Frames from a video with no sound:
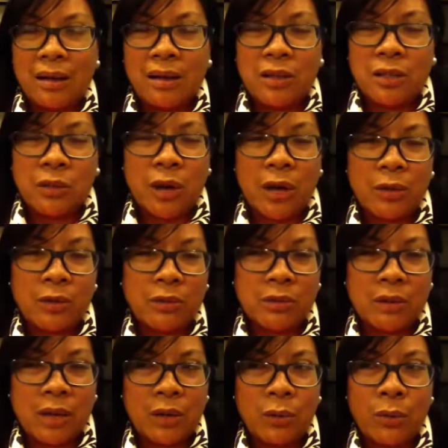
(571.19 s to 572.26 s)
I
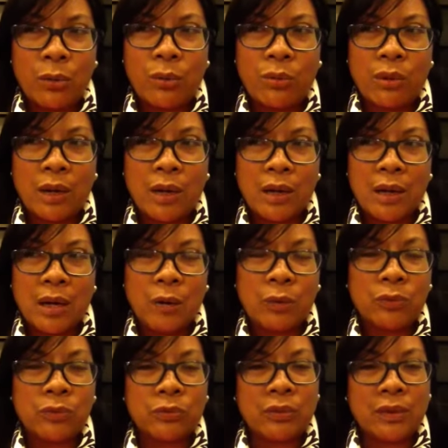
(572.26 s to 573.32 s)
don't
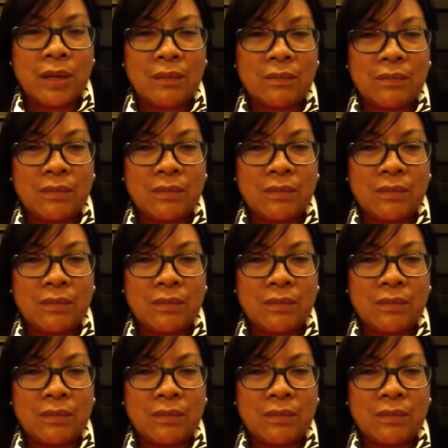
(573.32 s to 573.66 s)
get